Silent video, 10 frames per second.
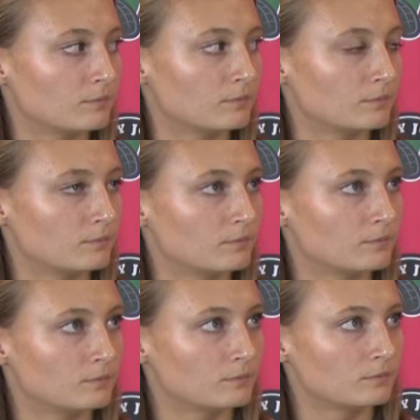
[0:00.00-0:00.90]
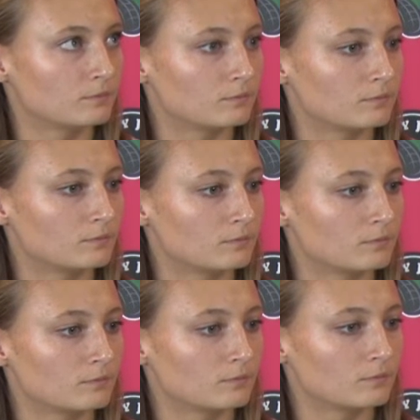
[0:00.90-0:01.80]

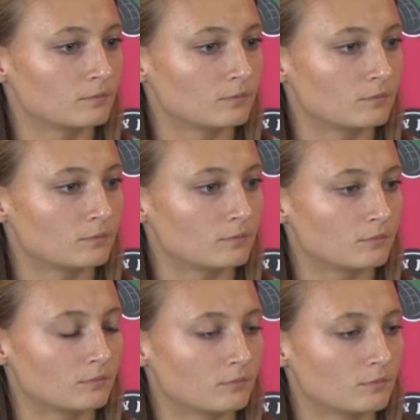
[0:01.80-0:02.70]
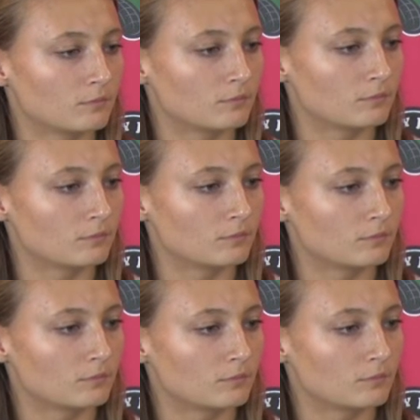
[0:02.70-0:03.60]

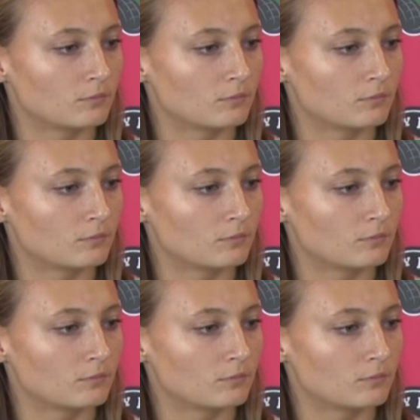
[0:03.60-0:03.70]
No words are spoken by the person on screen.